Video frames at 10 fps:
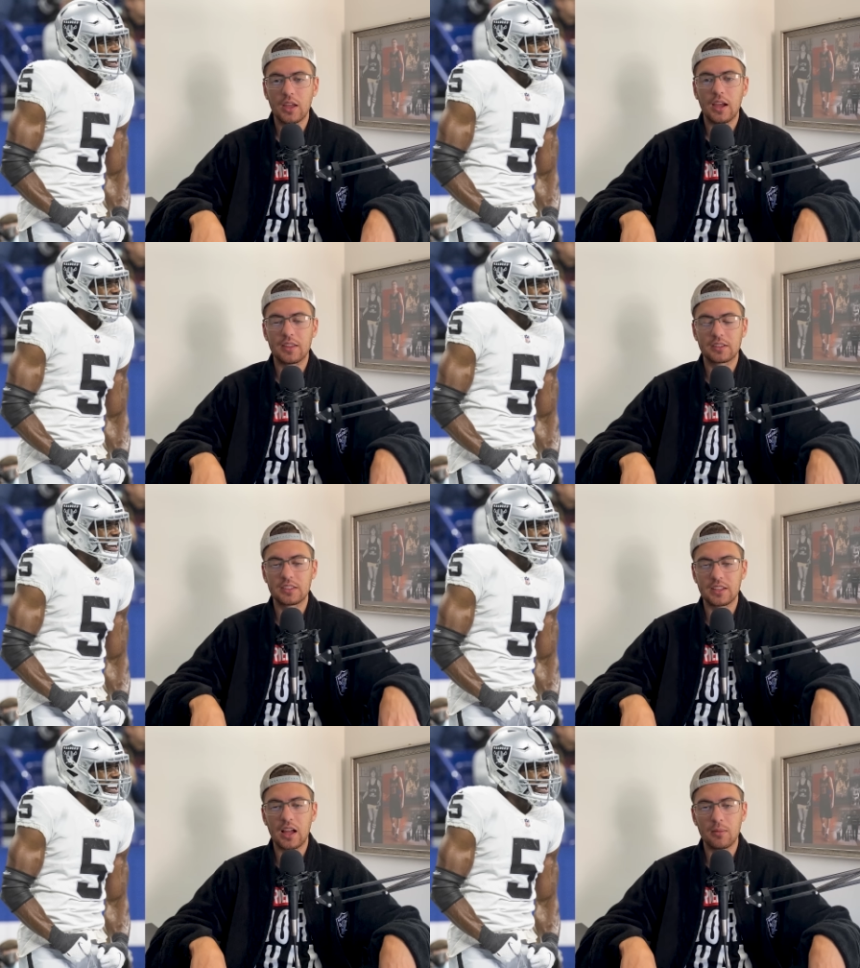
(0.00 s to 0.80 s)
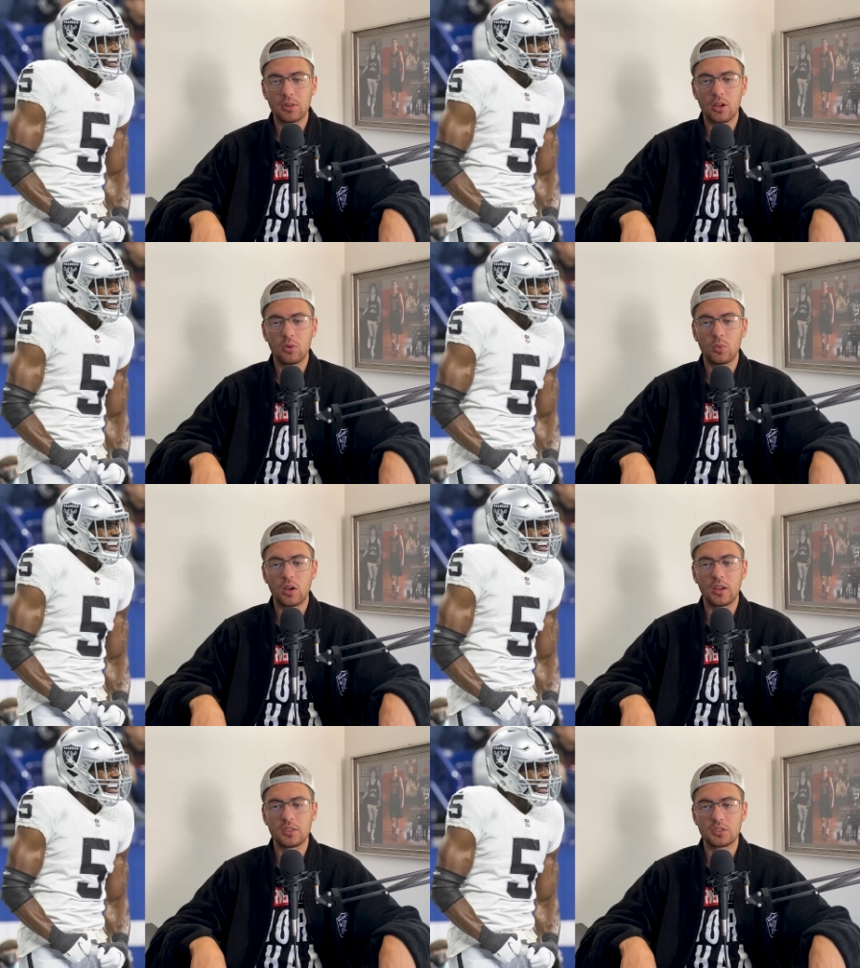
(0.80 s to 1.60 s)
I think Deablo
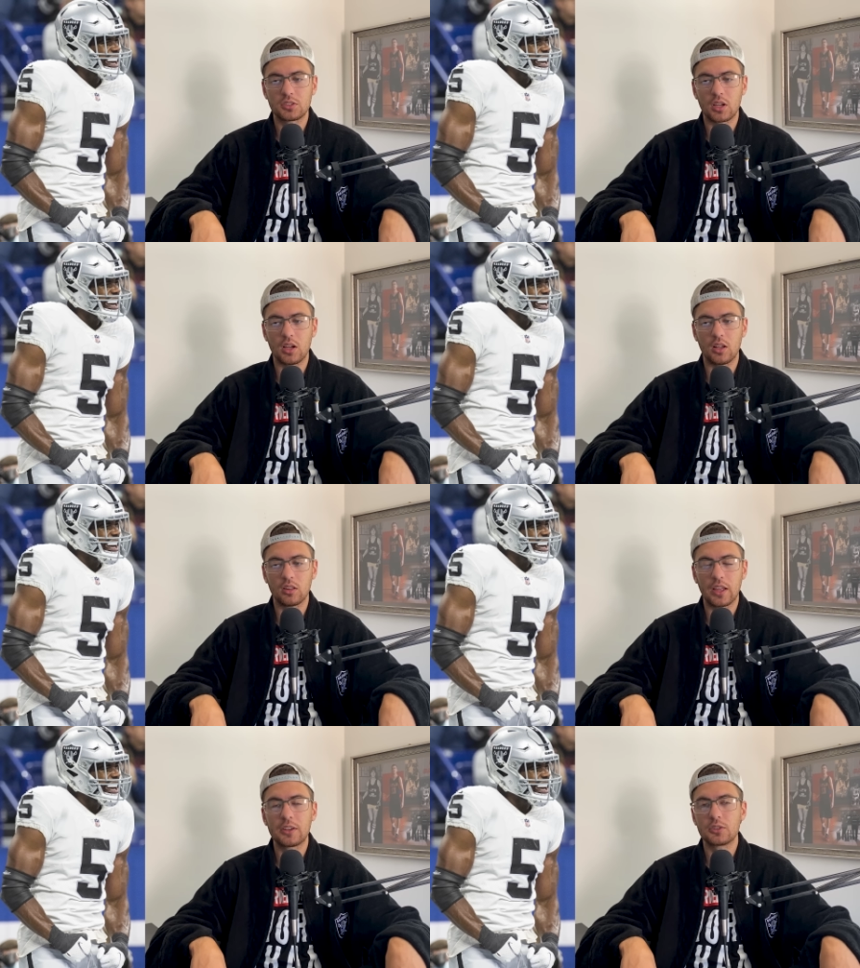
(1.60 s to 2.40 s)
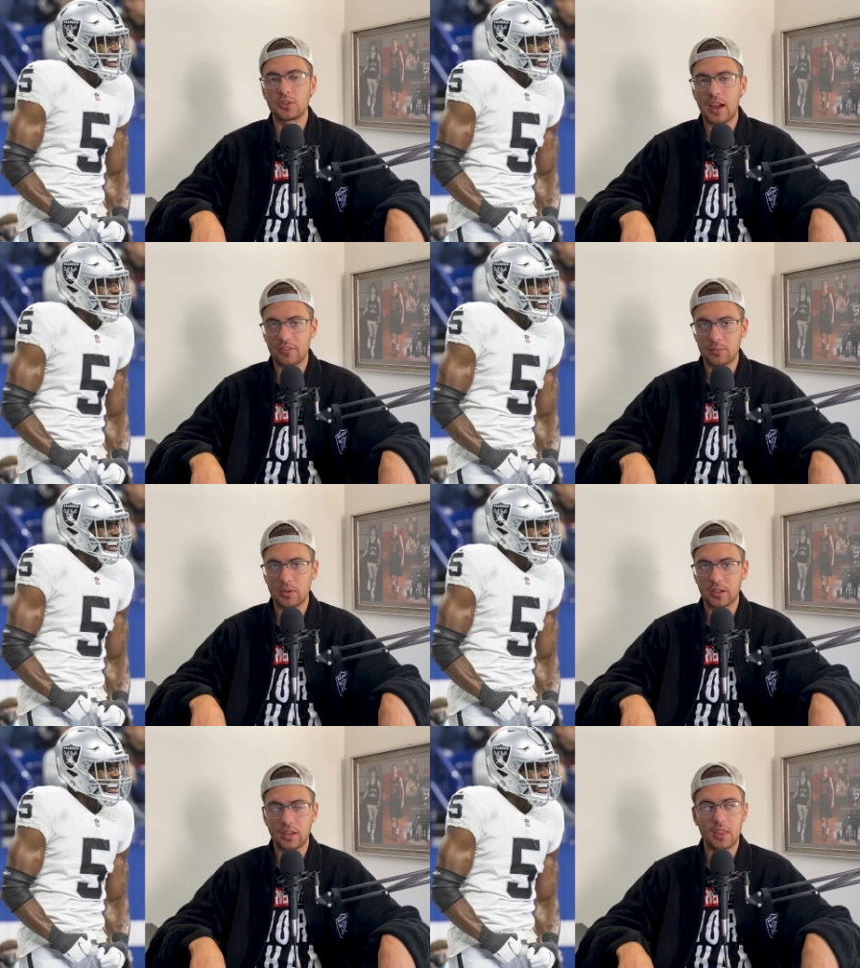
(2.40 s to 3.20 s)
was a later draft
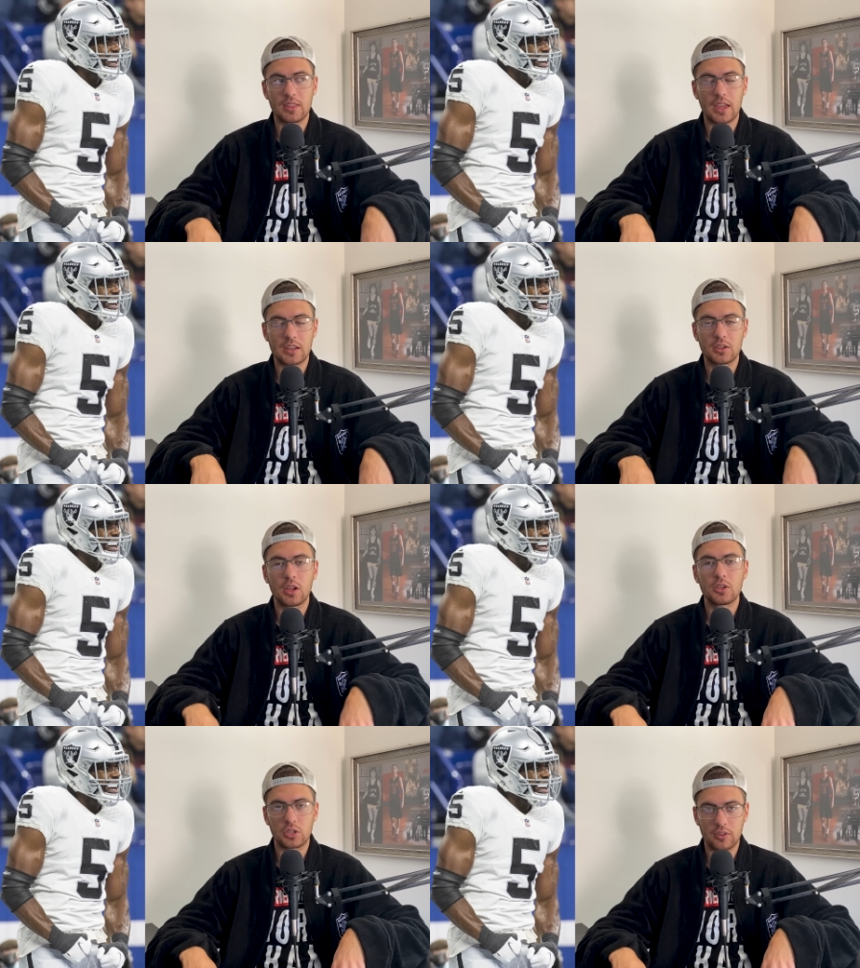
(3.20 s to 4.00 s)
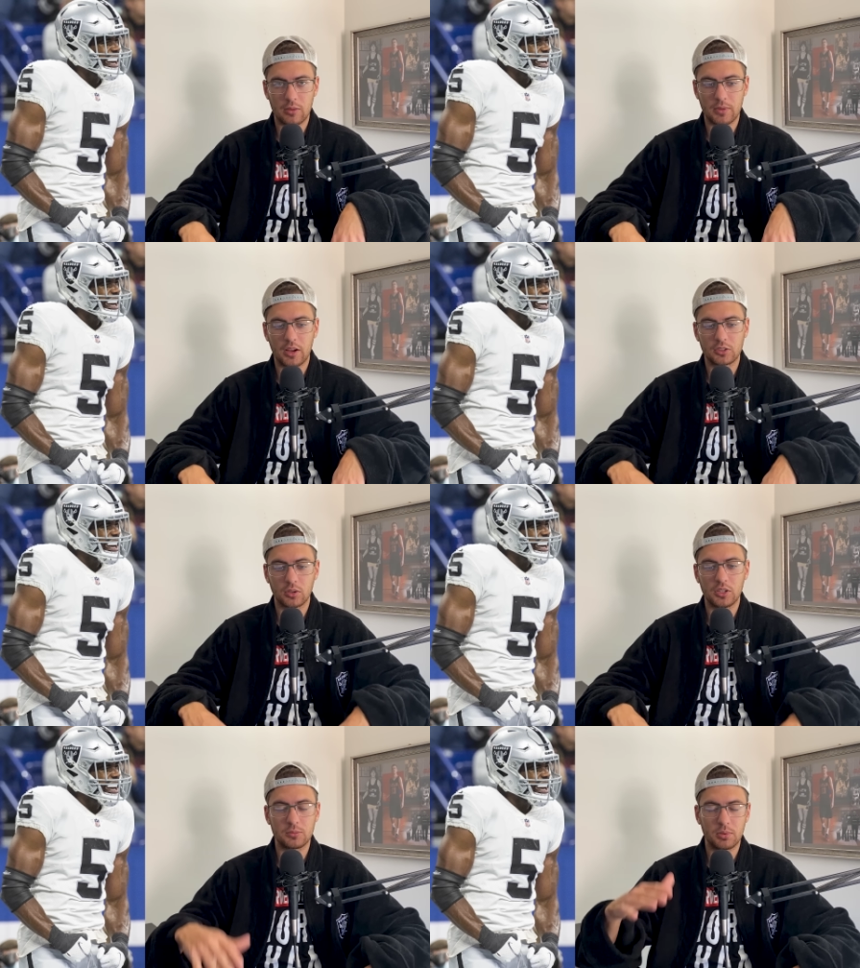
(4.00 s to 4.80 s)
pick than Trayvon Merrick, so
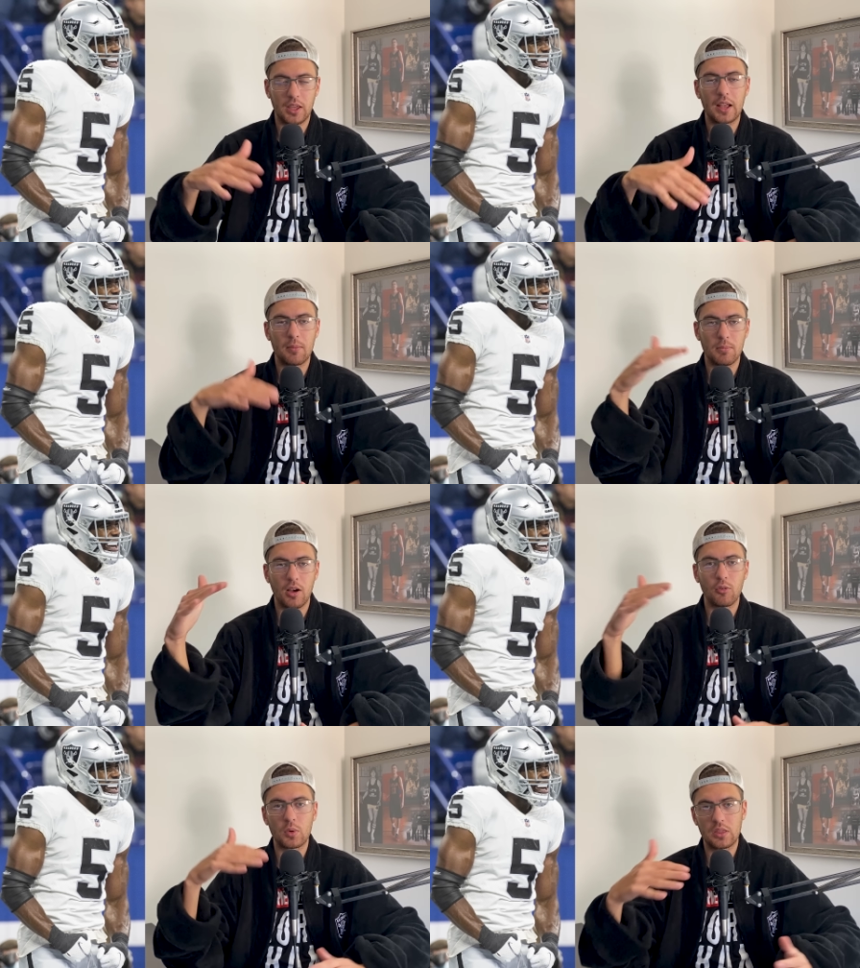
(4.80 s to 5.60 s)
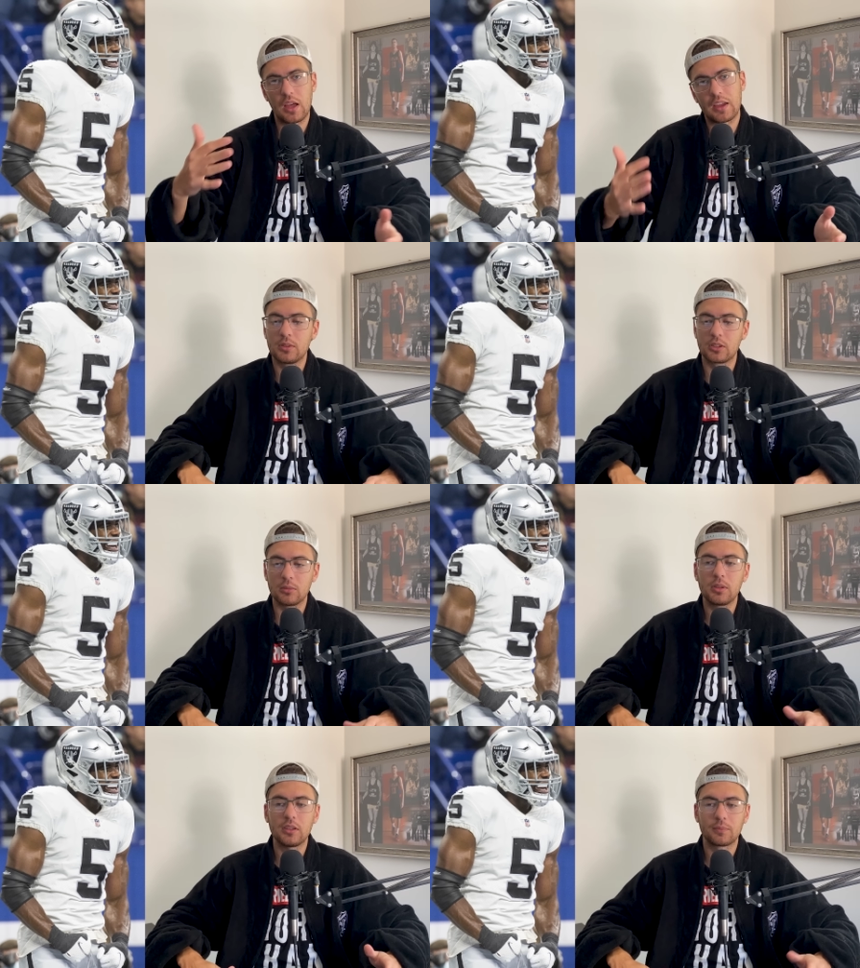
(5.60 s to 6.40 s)
he's playing above what we thought he could
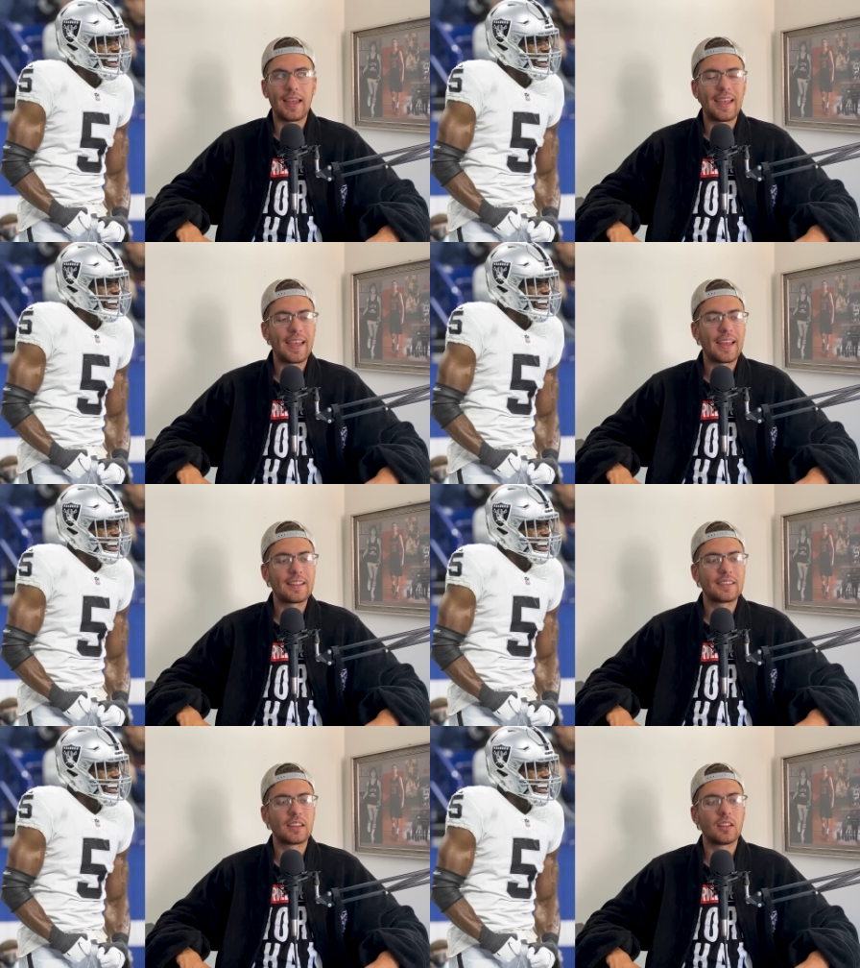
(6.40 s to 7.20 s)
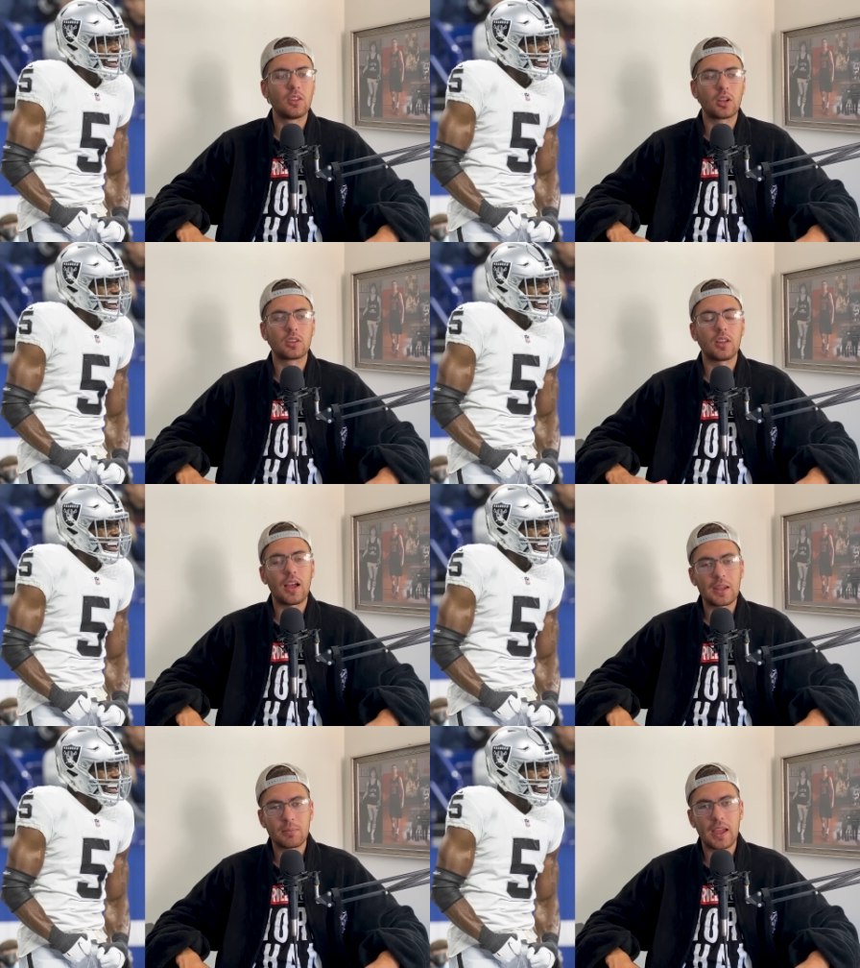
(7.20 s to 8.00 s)
be. And look,
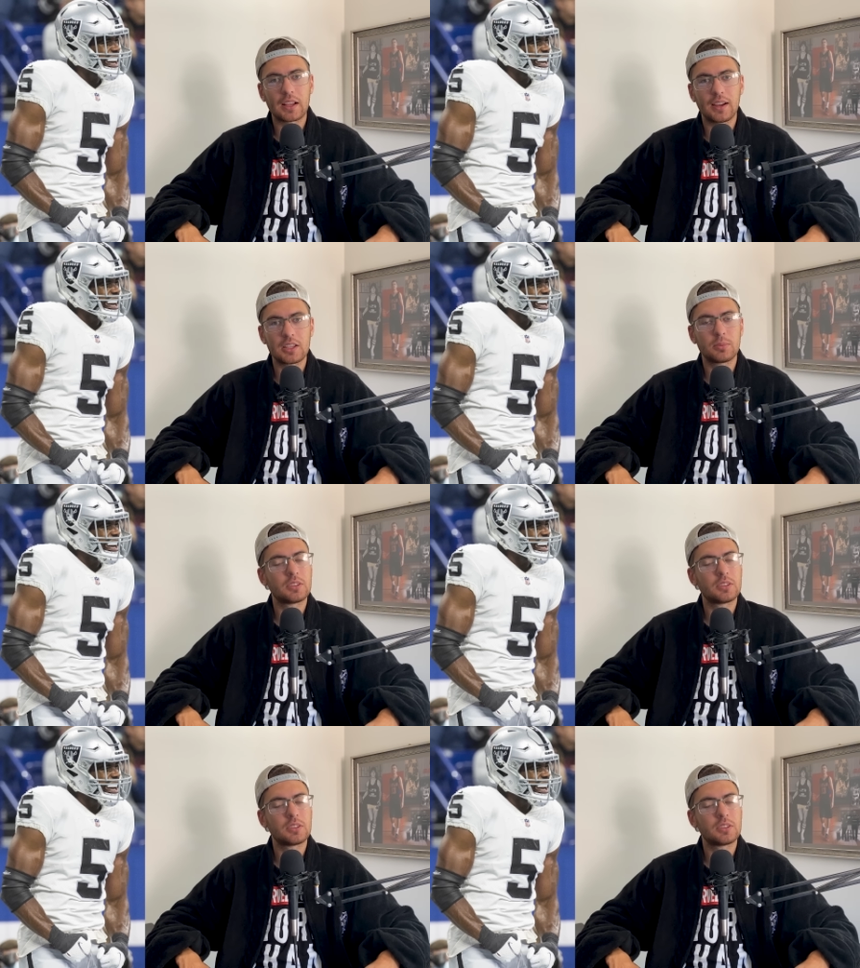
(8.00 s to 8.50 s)
linebacker has been